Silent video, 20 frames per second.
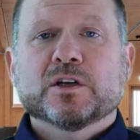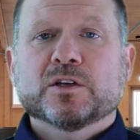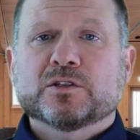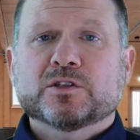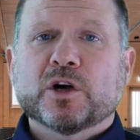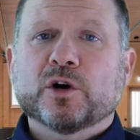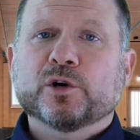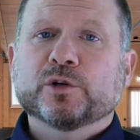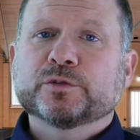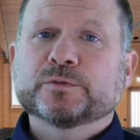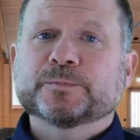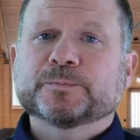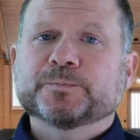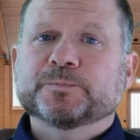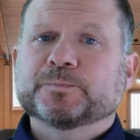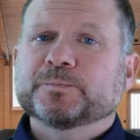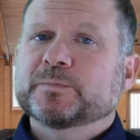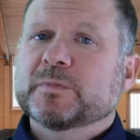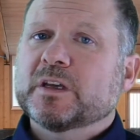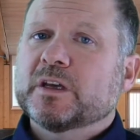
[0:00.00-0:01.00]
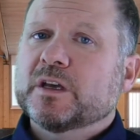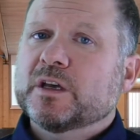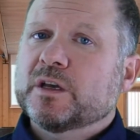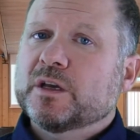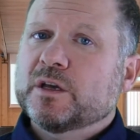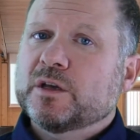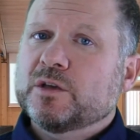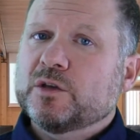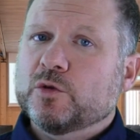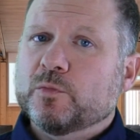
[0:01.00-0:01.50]
So,
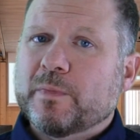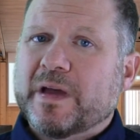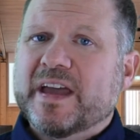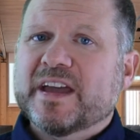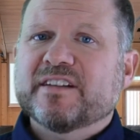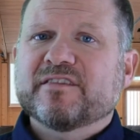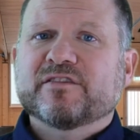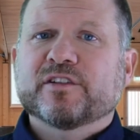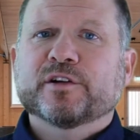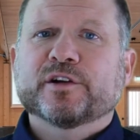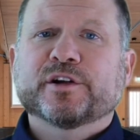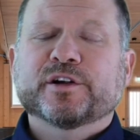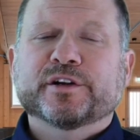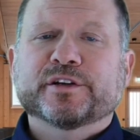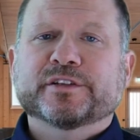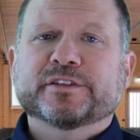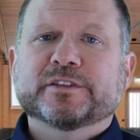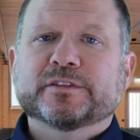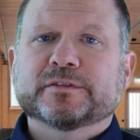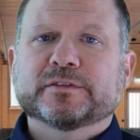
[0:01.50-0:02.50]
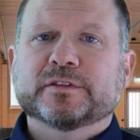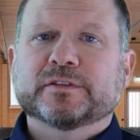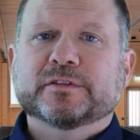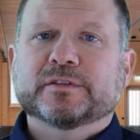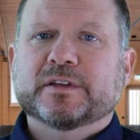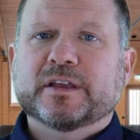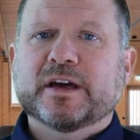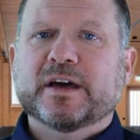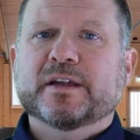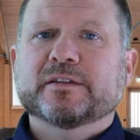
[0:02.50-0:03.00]
you may have heard
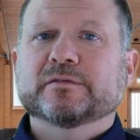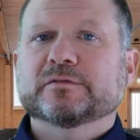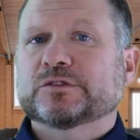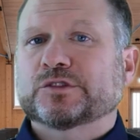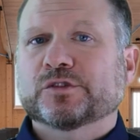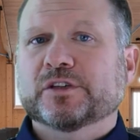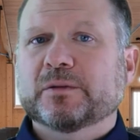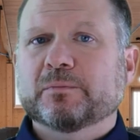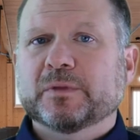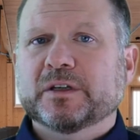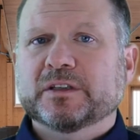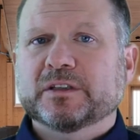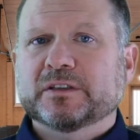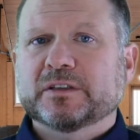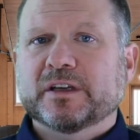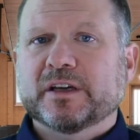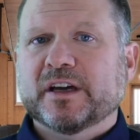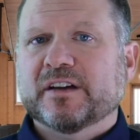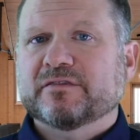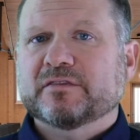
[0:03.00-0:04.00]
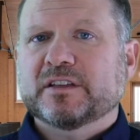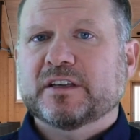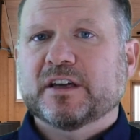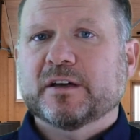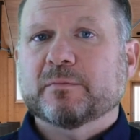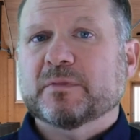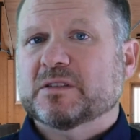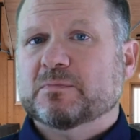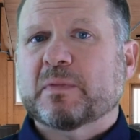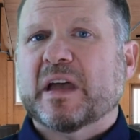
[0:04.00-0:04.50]
that treatment in the
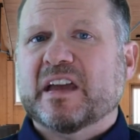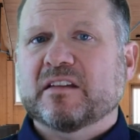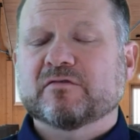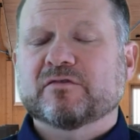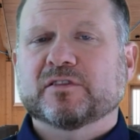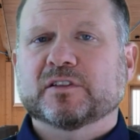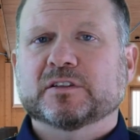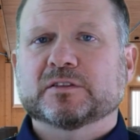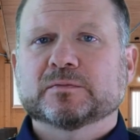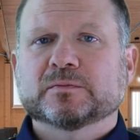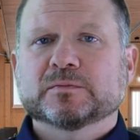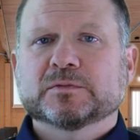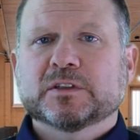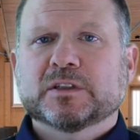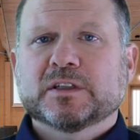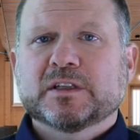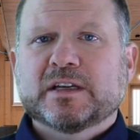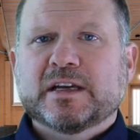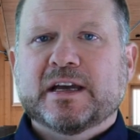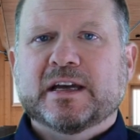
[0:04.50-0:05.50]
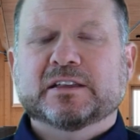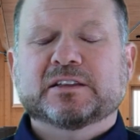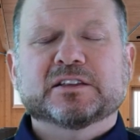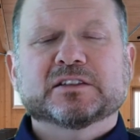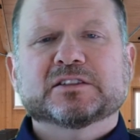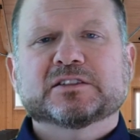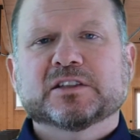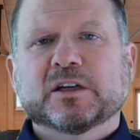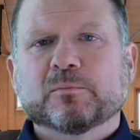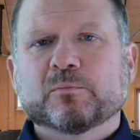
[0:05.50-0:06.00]
FDM is painful. And to
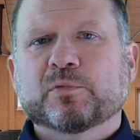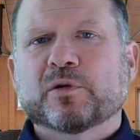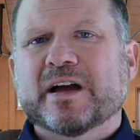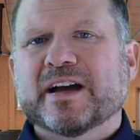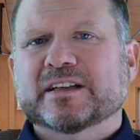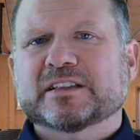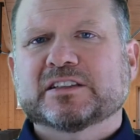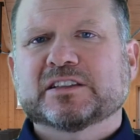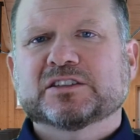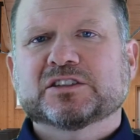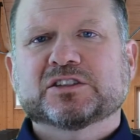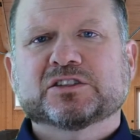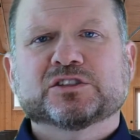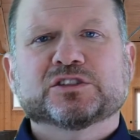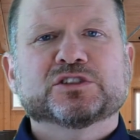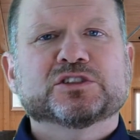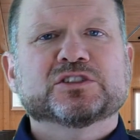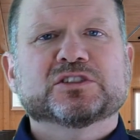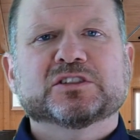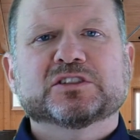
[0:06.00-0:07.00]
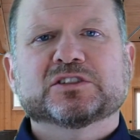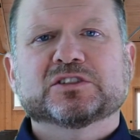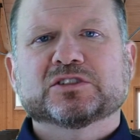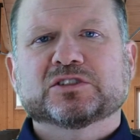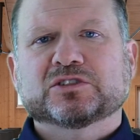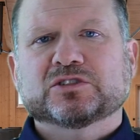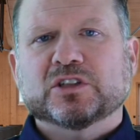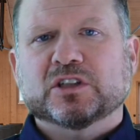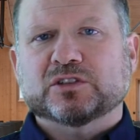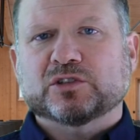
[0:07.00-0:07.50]
some practitioners, this
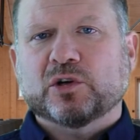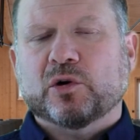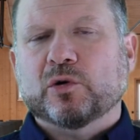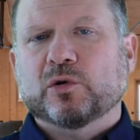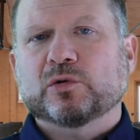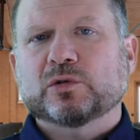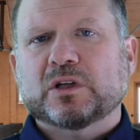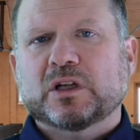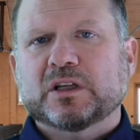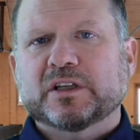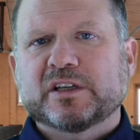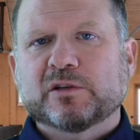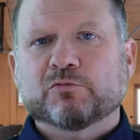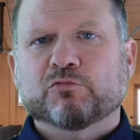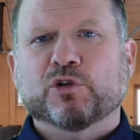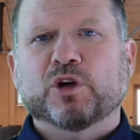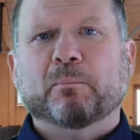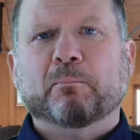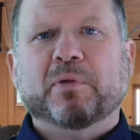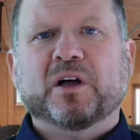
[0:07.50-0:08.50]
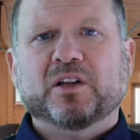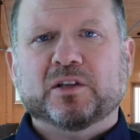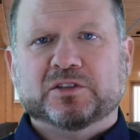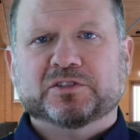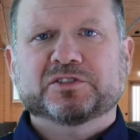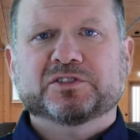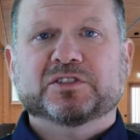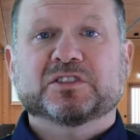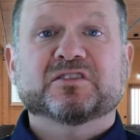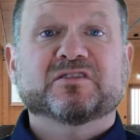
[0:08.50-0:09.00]
is a totally
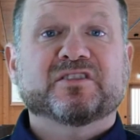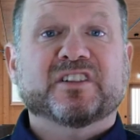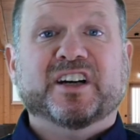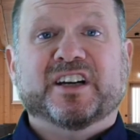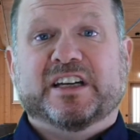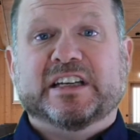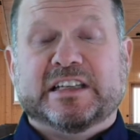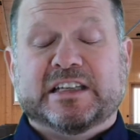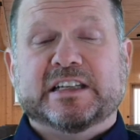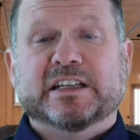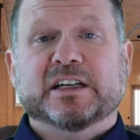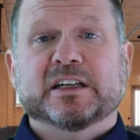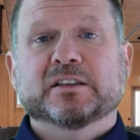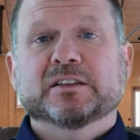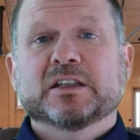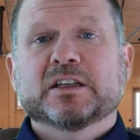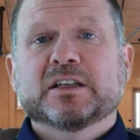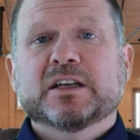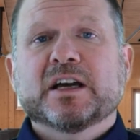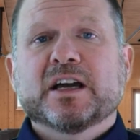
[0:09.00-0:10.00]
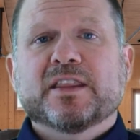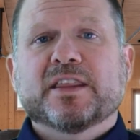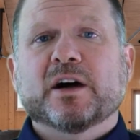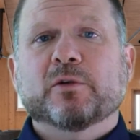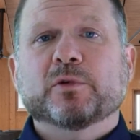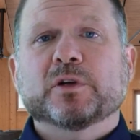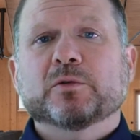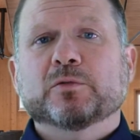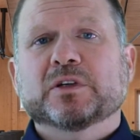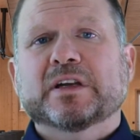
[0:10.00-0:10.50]
repulsive idea that
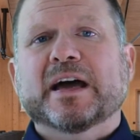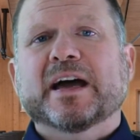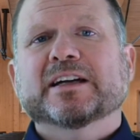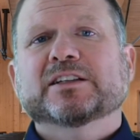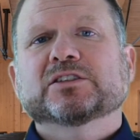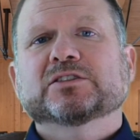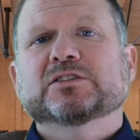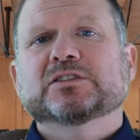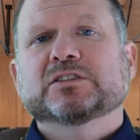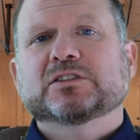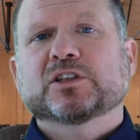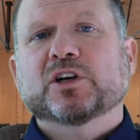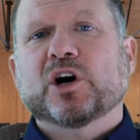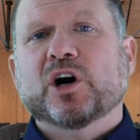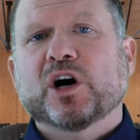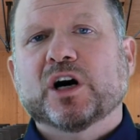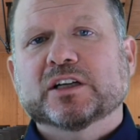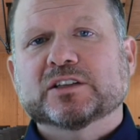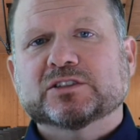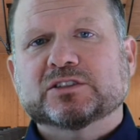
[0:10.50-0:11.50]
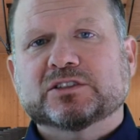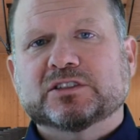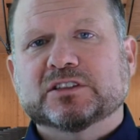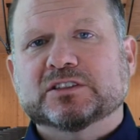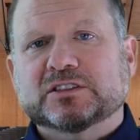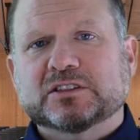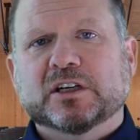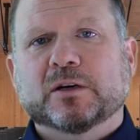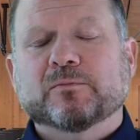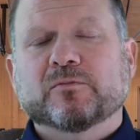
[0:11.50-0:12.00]
we would actually cause
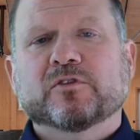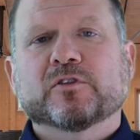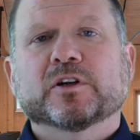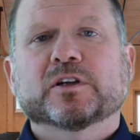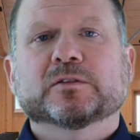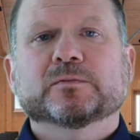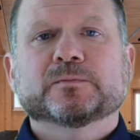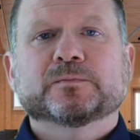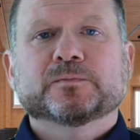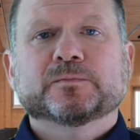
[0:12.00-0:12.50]
discomfort.